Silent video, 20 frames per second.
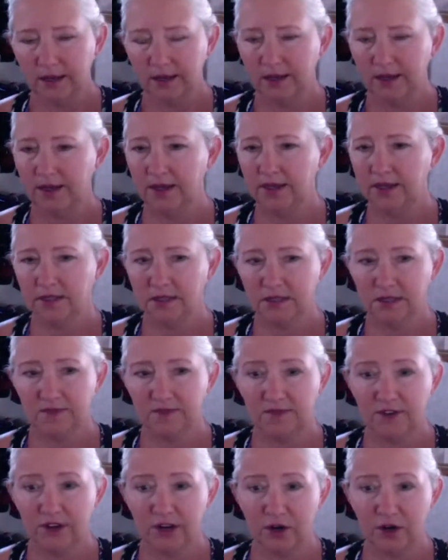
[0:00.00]
It's
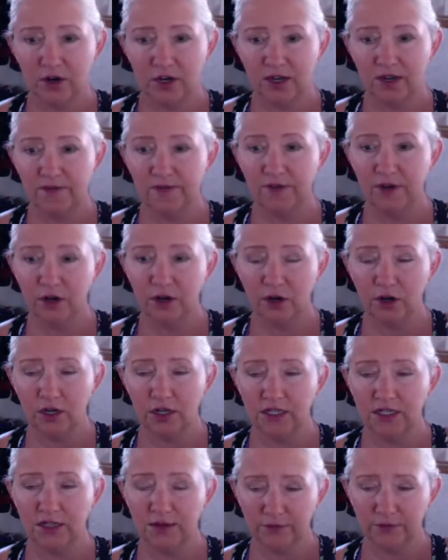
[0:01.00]
very, very
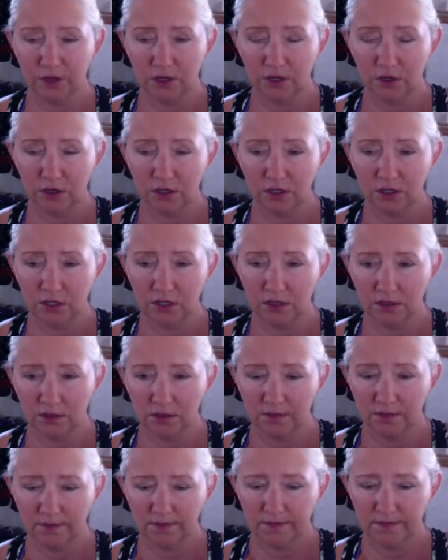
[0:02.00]
difficult.
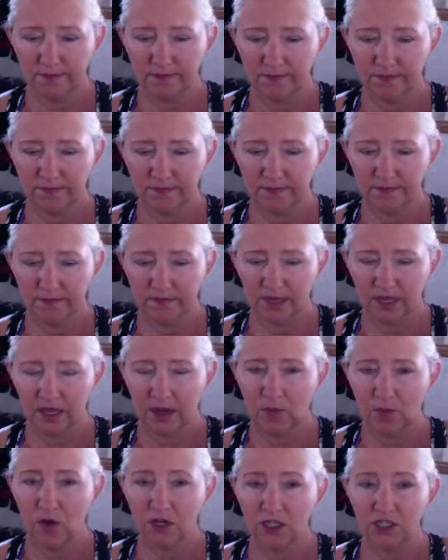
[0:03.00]
I
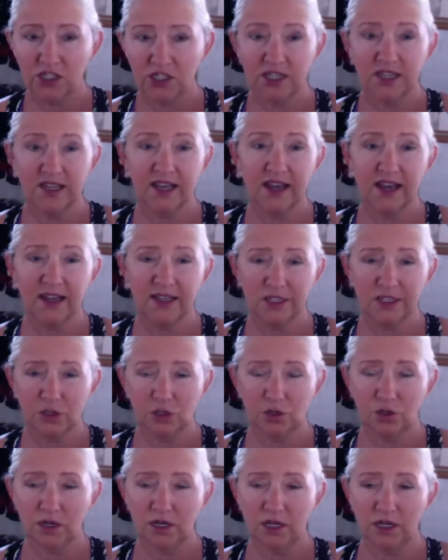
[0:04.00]
watched a guy
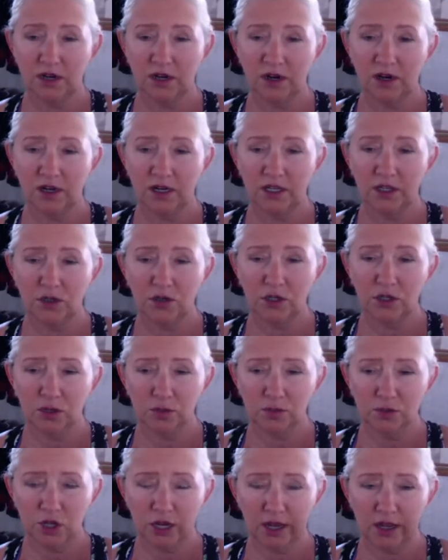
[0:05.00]
do it on a YouTube
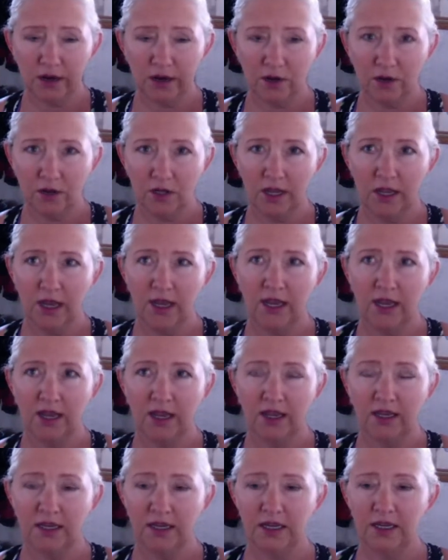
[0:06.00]
channel,
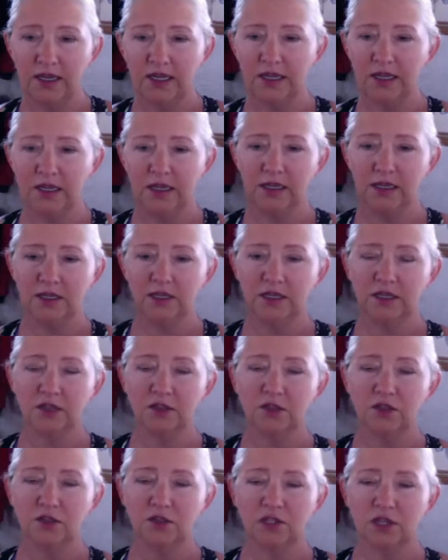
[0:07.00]
and it
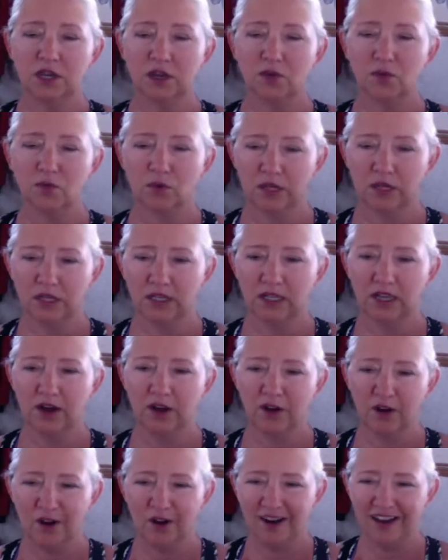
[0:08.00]
looked really
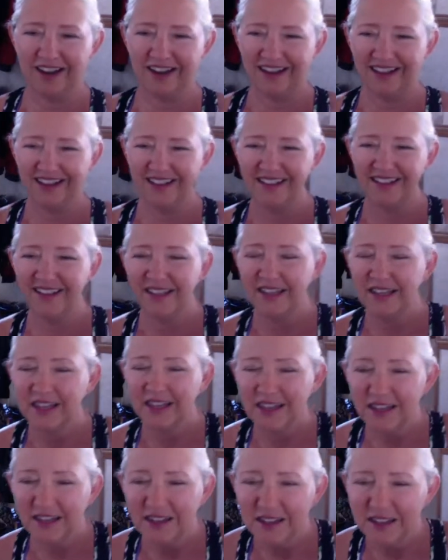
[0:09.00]
hard.
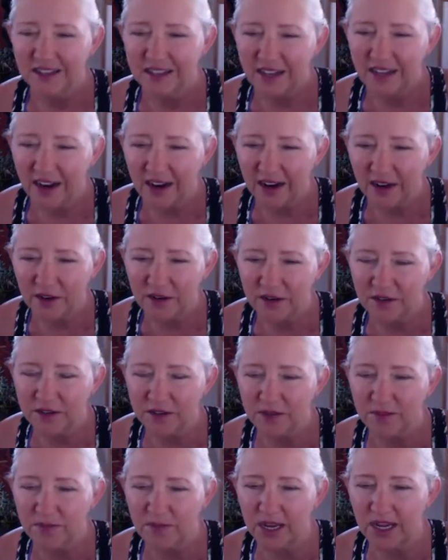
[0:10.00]

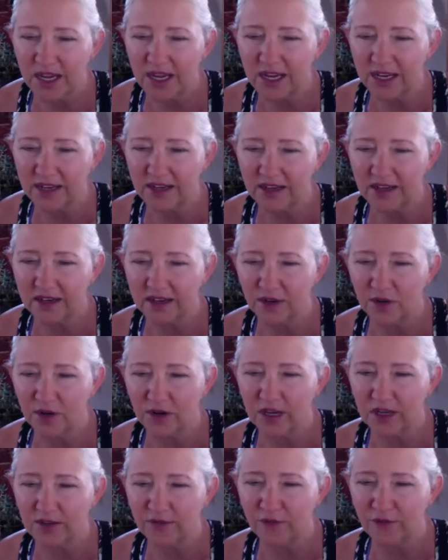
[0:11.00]
Tires make
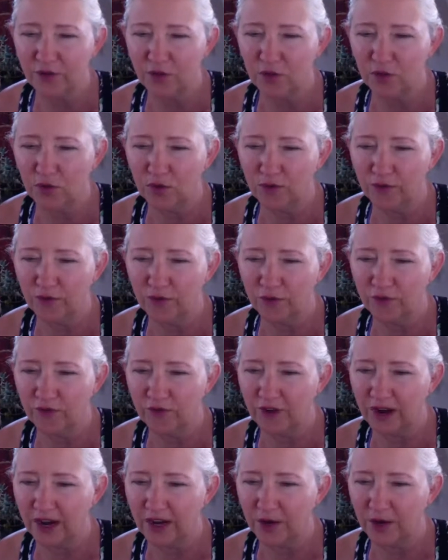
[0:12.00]
great fuel for
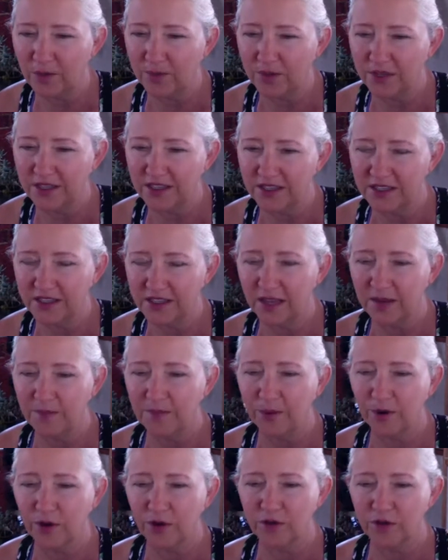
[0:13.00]
fire pits. They
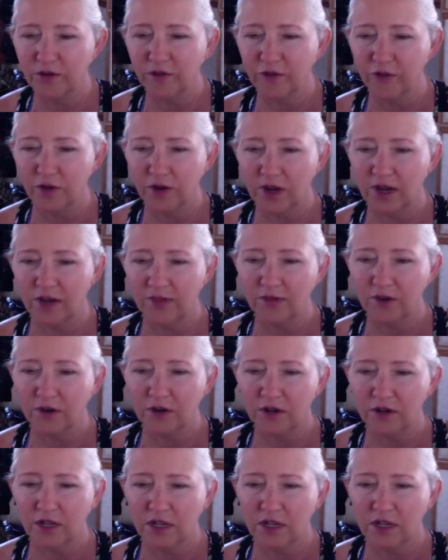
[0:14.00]
burn forever.